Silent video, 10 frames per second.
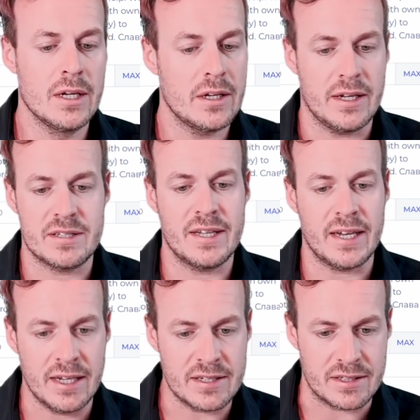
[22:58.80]
It's that
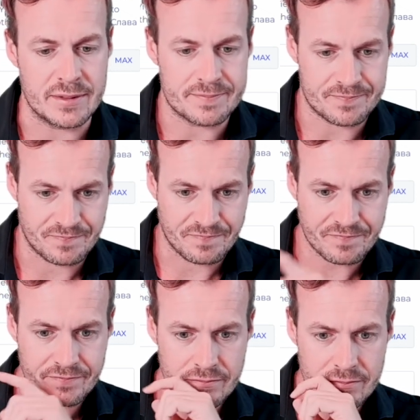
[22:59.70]
easy.
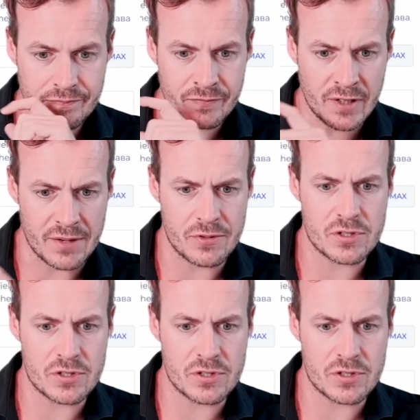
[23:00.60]
If you